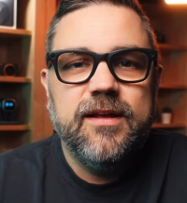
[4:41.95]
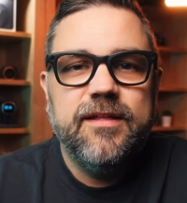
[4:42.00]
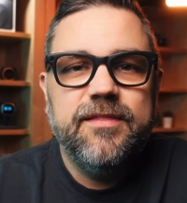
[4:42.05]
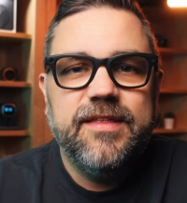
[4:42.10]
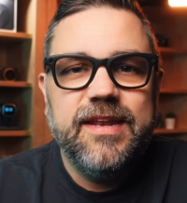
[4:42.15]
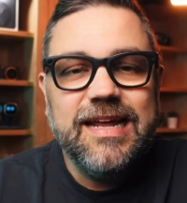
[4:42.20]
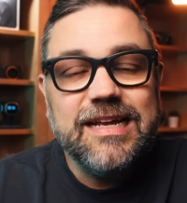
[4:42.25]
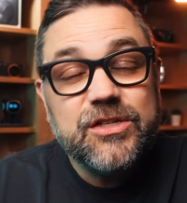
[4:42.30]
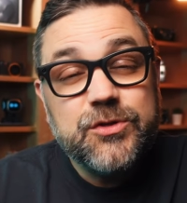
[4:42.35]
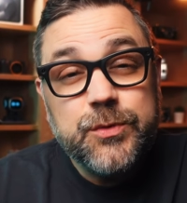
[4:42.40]
The
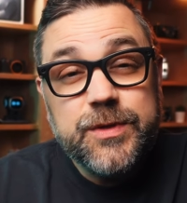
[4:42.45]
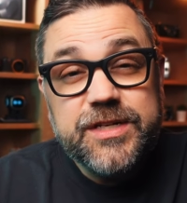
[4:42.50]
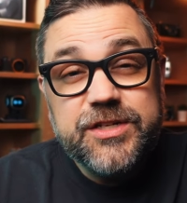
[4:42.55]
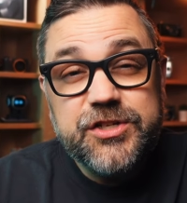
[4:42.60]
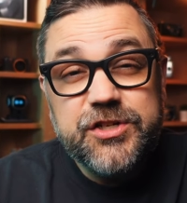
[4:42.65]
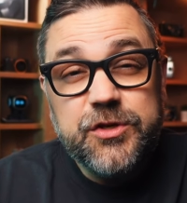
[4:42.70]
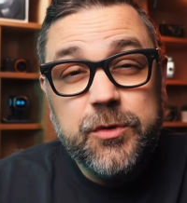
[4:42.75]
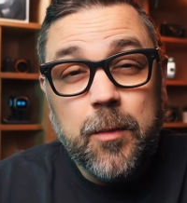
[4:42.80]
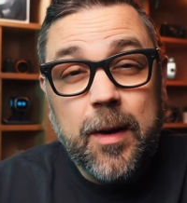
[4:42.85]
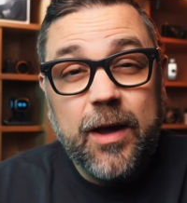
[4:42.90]
next
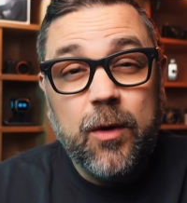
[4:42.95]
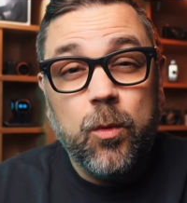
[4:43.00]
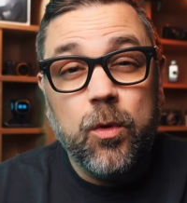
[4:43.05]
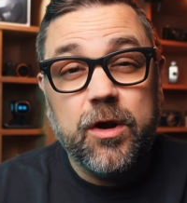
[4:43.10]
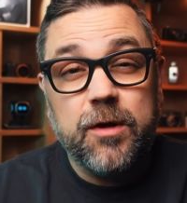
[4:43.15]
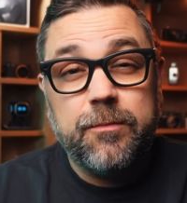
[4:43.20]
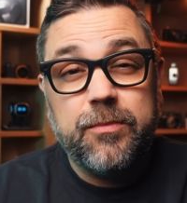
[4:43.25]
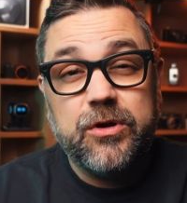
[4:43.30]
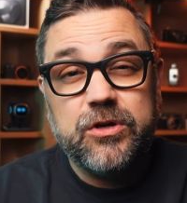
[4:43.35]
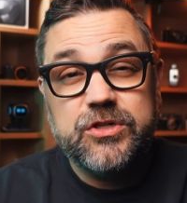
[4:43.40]
reason you might want
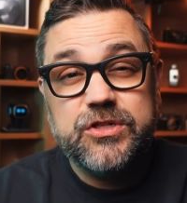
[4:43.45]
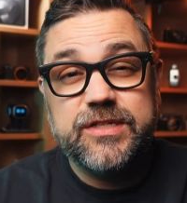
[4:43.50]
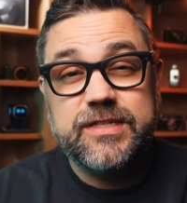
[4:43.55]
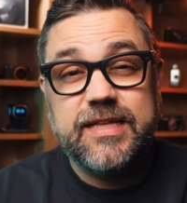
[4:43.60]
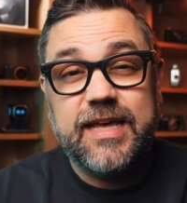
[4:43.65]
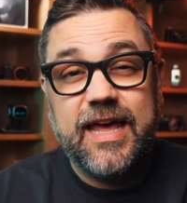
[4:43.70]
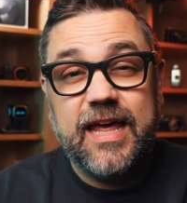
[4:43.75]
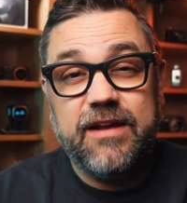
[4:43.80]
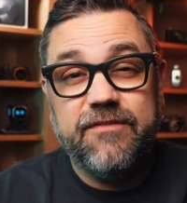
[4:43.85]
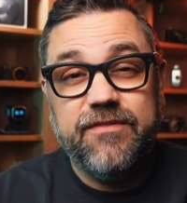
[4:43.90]
to purchase the
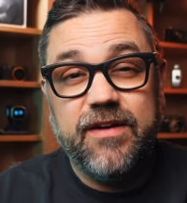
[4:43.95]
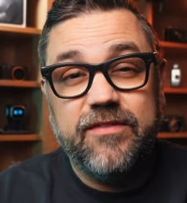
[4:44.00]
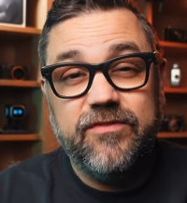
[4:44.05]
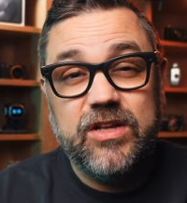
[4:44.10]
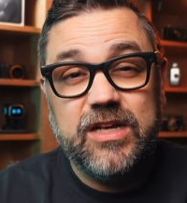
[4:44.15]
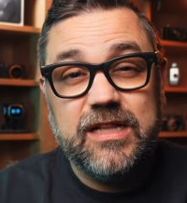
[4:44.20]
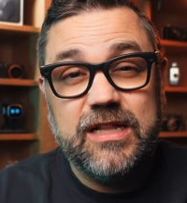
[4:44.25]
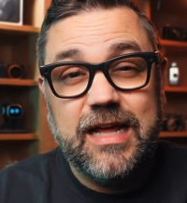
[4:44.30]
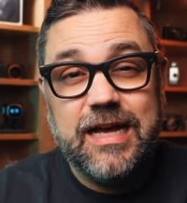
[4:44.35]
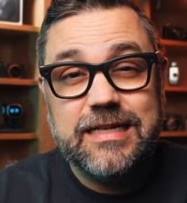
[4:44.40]
Canon
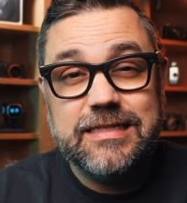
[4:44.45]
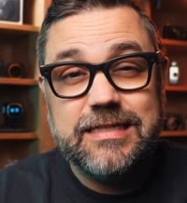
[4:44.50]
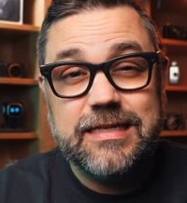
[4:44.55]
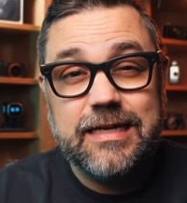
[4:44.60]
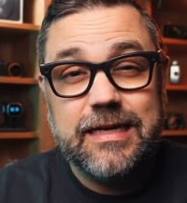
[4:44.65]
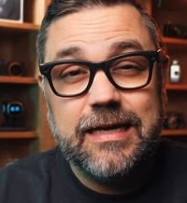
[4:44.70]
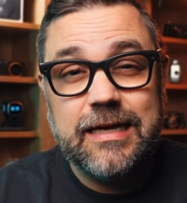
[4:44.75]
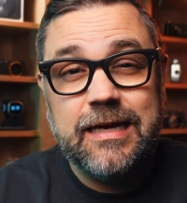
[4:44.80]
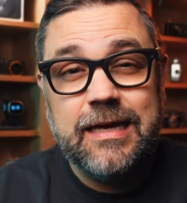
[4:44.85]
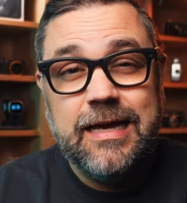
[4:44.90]
5D
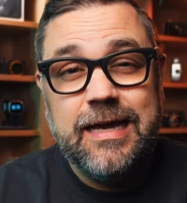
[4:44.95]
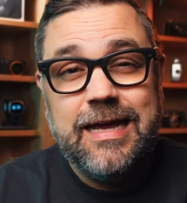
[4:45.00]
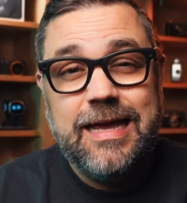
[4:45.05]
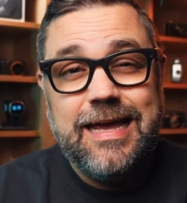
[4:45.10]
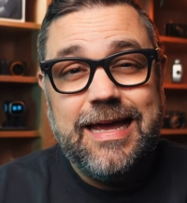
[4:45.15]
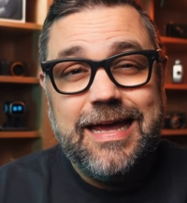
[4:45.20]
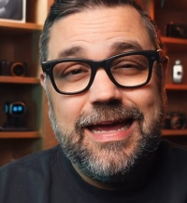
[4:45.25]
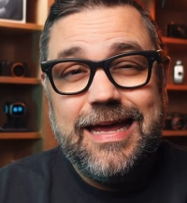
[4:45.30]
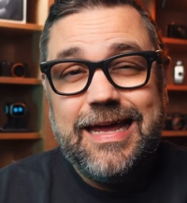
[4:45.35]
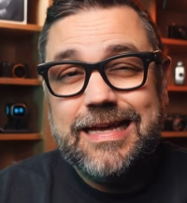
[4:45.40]
Classic
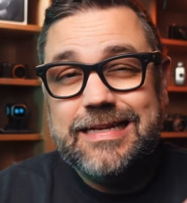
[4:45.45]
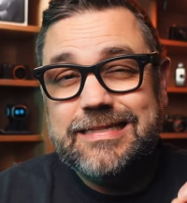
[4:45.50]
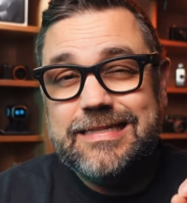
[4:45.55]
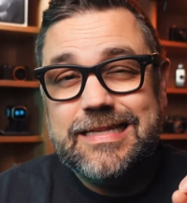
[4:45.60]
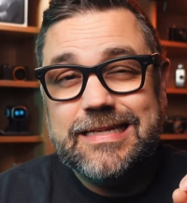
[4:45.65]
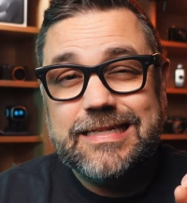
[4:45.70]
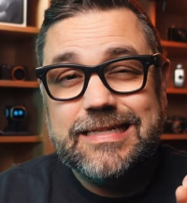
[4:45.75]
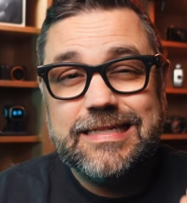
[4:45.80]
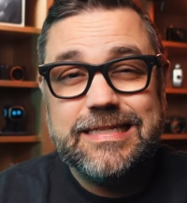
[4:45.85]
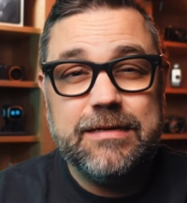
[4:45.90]
is the
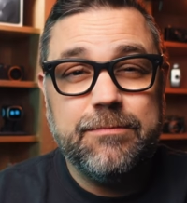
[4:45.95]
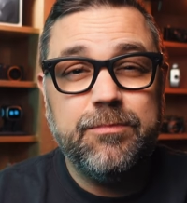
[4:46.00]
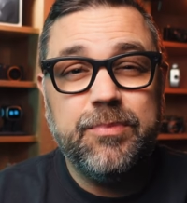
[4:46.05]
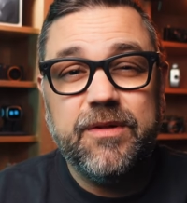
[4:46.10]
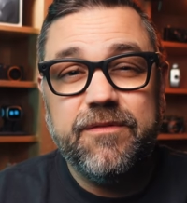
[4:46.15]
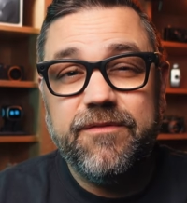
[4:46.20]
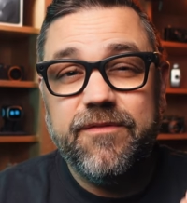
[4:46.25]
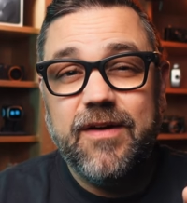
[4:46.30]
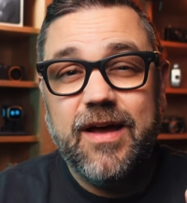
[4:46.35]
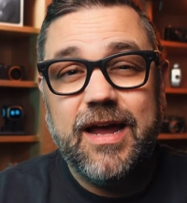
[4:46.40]

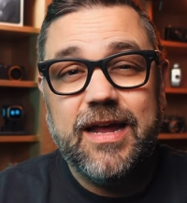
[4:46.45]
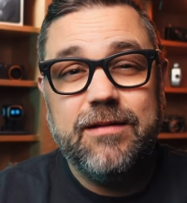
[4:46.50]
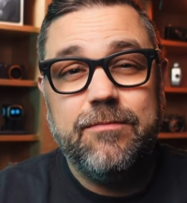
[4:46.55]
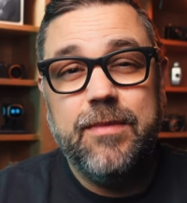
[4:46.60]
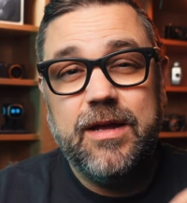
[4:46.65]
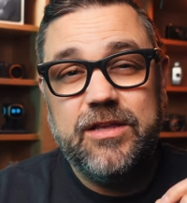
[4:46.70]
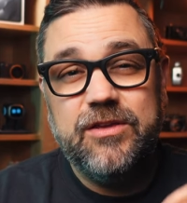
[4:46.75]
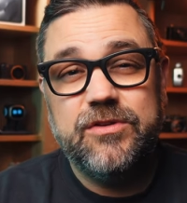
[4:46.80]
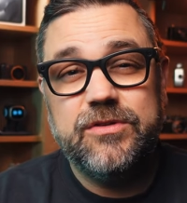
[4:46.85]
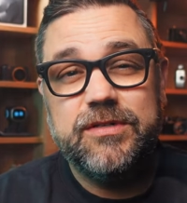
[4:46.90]
simplified
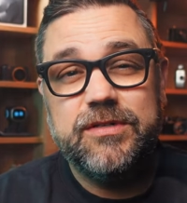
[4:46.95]
menu